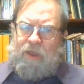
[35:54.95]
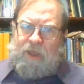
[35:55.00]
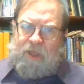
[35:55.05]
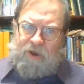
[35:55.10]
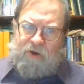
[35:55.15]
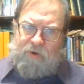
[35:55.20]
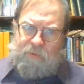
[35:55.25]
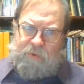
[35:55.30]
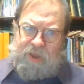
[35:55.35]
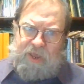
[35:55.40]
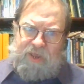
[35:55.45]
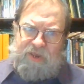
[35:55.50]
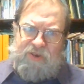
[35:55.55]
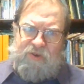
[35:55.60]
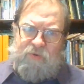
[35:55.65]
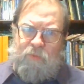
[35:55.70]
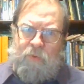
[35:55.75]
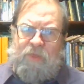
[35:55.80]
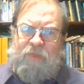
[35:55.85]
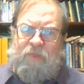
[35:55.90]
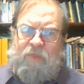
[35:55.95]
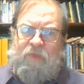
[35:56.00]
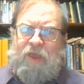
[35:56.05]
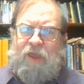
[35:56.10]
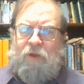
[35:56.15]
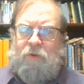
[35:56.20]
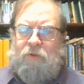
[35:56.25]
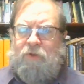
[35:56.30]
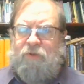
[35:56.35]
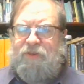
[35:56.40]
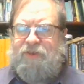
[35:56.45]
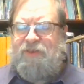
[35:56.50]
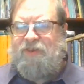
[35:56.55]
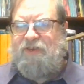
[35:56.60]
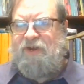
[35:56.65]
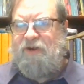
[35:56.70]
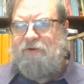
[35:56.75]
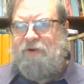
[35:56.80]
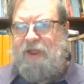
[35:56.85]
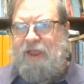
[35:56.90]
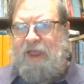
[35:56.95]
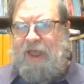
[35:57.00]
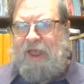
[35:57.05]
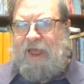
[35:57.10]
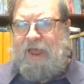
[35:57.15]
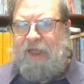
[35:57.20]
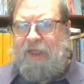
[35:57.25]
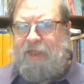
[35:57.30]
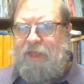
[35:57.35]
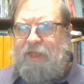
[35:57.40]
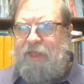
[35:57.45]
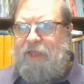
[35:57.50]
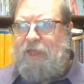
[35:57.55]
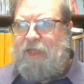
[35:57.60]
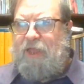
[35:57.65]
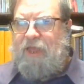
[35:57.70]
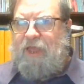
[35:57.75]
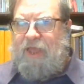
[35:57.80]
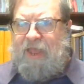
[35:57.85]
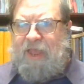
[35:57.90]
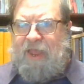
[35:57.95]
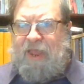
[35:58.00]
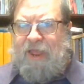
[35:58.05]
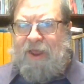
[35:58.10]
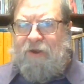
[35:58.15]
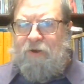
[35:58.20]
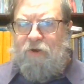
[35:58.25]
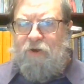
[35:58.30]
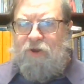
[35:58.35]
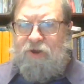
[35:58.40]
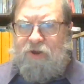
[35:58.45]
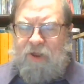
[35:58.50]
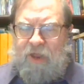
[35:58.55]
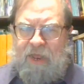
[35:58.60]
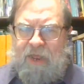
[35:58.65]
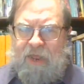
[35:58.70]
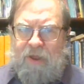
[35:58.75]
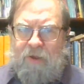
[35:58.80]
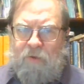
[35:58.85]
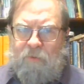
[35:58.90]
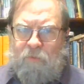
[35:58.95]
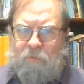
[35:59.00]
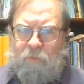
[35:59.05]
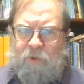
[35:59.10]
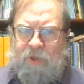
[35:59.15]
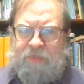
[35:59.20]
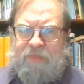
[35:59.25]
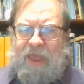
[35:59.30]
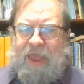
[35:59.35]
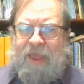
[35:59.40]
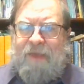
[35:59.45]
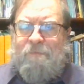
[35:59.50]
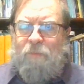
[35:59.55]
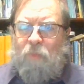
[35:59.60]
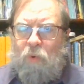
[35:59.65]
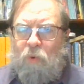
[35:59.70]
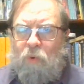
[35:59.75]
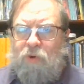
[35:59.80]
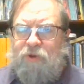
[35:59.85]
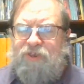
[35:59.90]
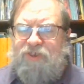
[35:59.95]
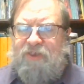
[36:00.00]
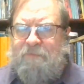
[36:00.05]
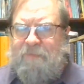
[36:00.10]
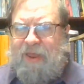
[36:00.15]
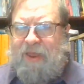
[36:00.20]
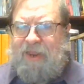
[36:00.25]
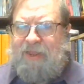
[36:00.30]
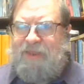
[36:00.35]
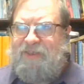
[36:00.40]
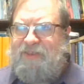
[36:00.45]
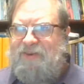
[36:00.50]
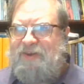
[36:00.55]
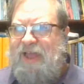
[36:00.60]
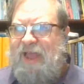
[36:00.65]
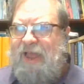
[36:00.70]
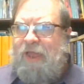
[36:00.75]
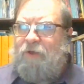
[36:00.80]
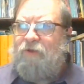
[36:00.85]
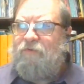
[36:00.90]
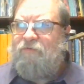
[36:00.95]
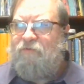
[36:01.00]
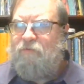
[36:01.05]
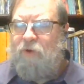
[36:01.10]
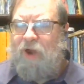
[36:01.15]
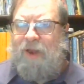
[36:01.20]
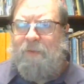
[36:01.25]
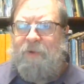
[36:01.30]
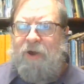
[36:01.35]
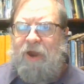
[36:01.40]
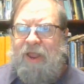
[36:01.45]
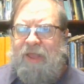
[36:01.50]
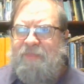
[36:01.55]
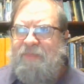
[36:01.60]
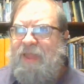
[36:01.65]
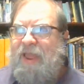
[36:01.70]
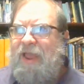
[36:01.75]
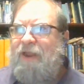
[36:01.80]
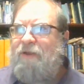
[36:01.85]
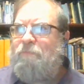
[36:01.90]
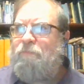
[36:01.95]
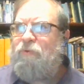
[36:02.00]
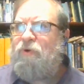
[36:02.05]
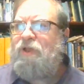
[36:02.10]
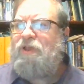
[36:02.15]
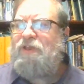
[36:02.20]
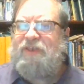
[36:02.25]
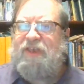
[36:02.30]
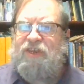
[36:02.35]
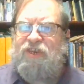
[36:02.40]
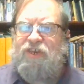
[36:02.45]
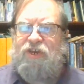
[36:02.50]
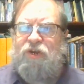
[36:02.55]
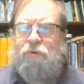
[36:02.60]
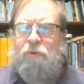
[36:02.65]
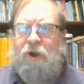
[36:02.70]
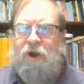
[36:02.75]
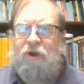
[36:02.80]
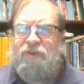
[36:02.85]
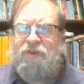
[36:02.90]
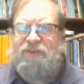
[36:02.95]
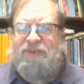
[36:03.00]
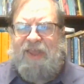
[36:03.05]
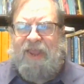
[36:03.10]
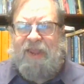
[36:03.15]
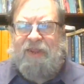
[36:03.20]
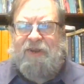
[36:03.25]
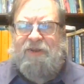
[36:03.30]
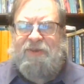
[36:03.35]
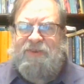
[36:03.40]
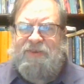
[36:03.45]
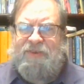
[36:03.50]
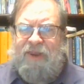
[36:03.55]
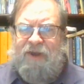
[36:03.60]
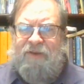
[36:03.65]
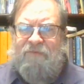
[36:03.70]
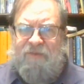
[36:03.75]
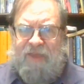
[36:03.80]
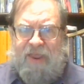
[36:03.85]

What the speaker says: agrees with the Old Syriac and with a more Semitic style of grammar. And that brings us to our second set of